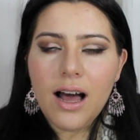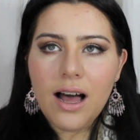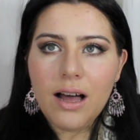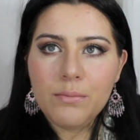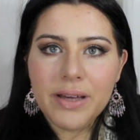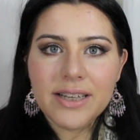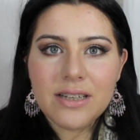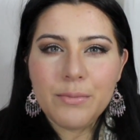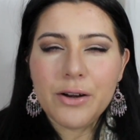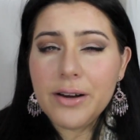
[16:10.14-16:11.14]

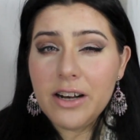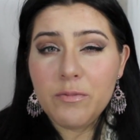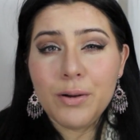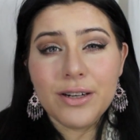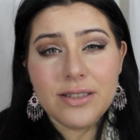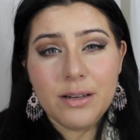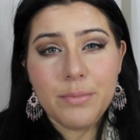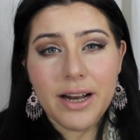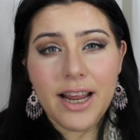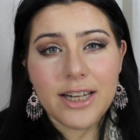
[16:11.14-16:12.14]
because I'm a creative
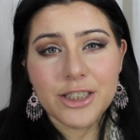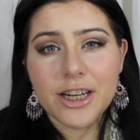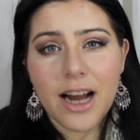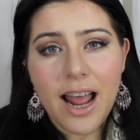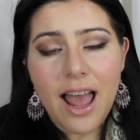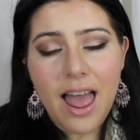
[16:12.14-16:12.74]
person by nature,